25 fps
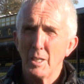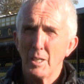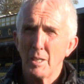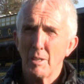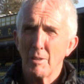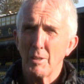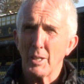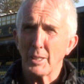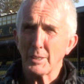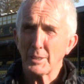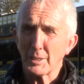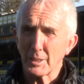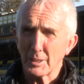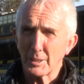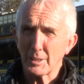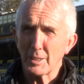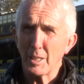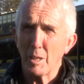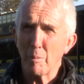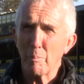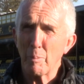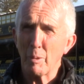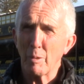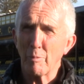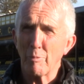that's a
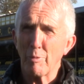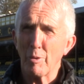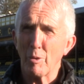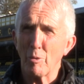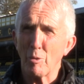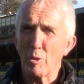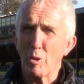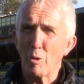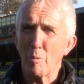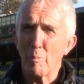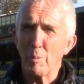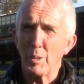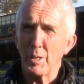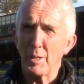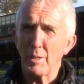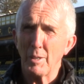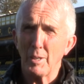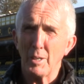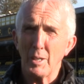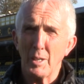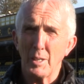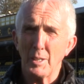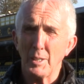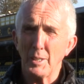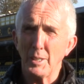step up for Rob, and,
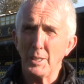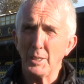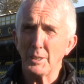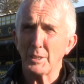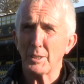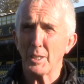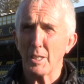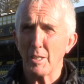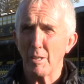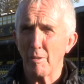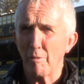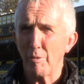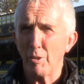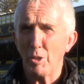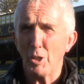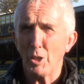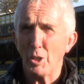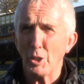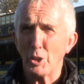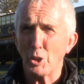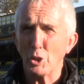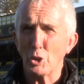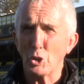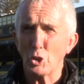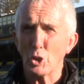and he's done a really
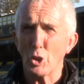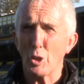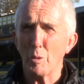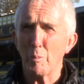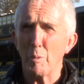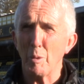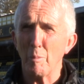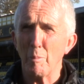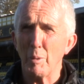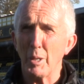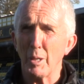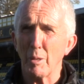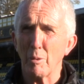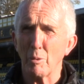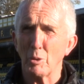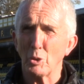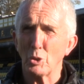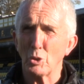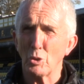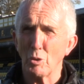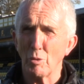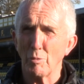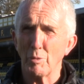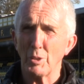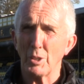good job at Melrose
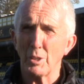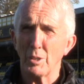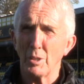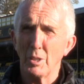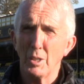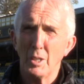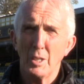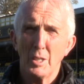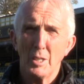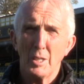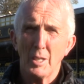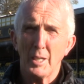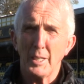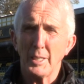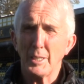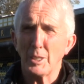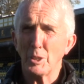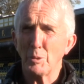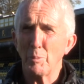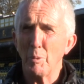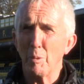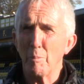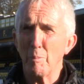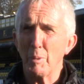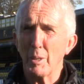over. I think he's
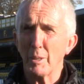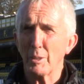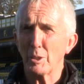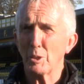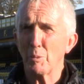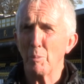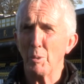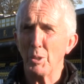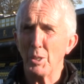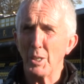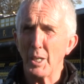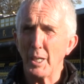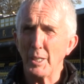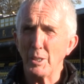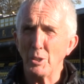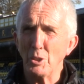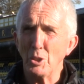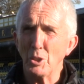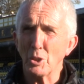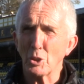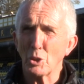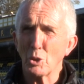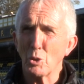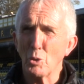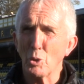been Melrose about nine
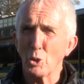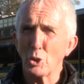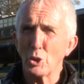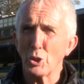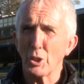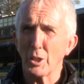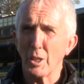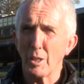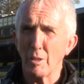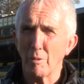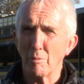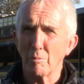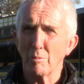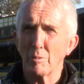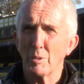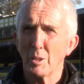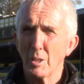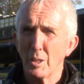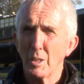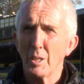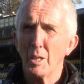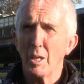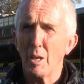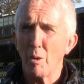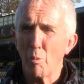years coaching in,
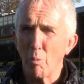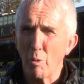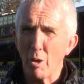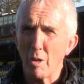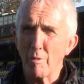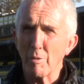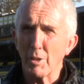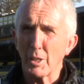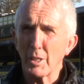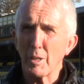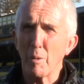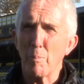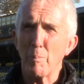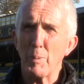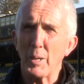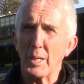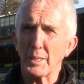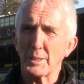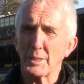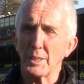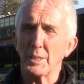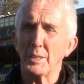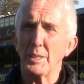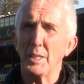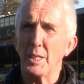in whatever
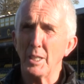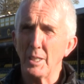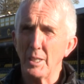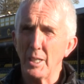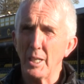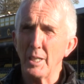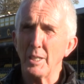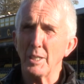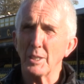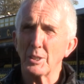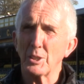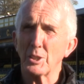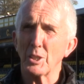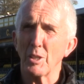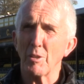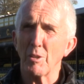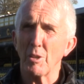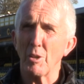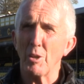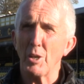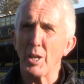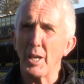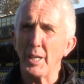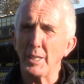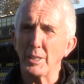capacity, and then the
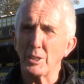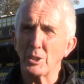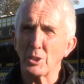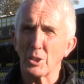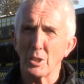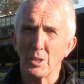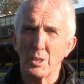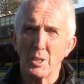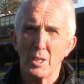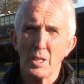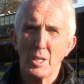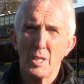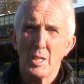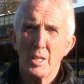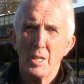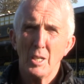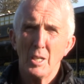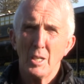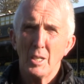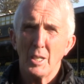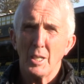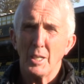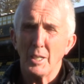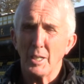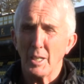Southern Knights. And
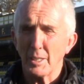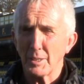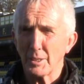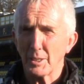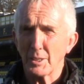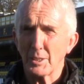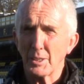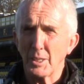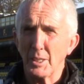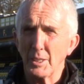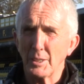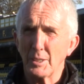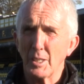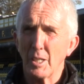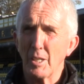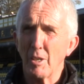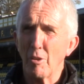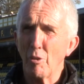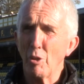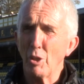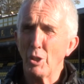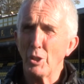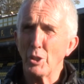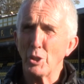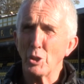as I say, he's done a
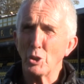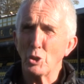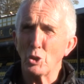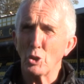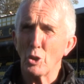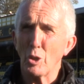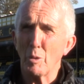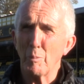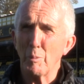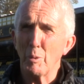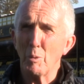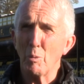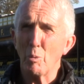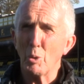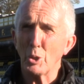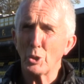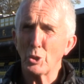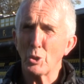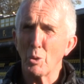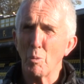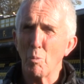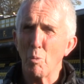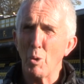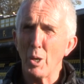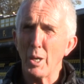really good job, and wish
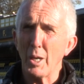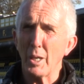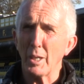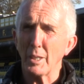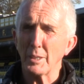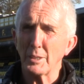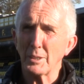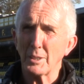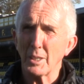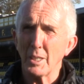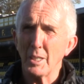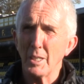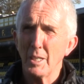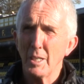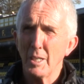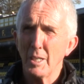him well. It's a,